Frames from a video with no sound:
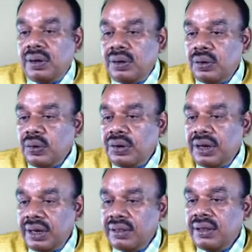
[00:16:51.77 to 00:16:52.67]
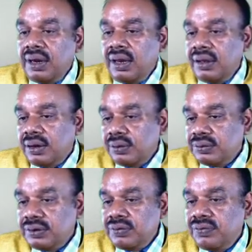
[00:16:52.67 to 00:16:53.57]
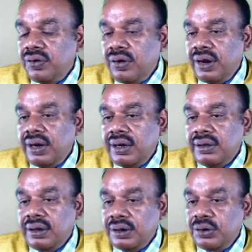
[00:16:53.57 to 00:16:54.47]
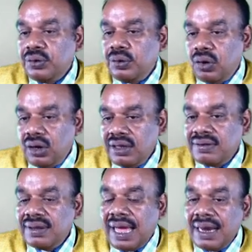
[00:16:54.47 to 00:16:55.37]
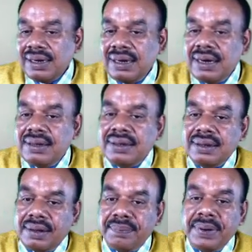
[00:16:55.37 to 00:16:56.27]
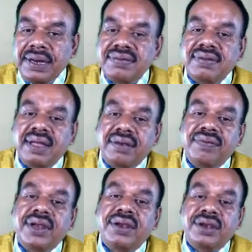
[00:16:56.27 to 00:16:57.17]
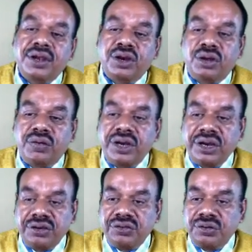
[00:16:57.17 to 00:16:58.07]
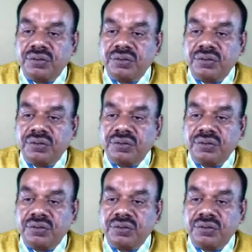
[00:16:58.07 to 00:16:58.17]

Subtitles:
$23,432. Calculate the company's inventory turnover ratio.